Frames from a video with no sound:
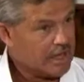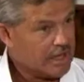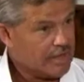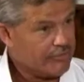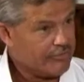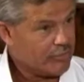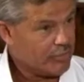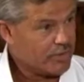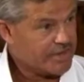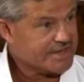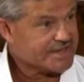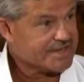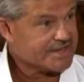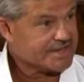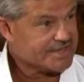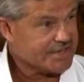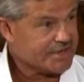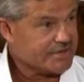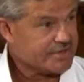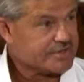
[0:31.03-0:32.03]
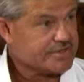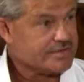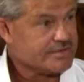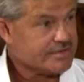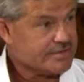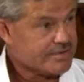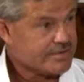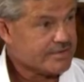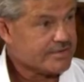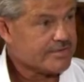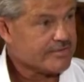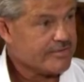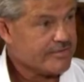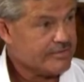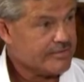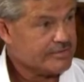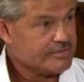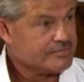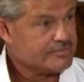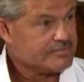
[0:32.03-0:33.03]
46 years.
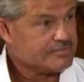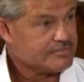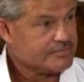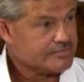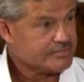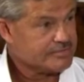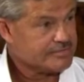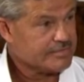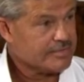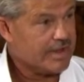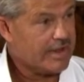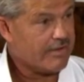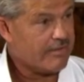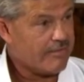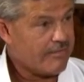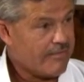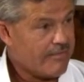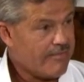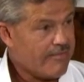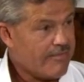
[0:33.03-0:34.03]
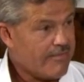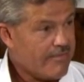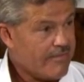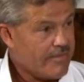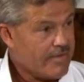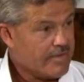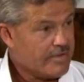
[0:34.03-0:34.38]
46 years. Yep. And you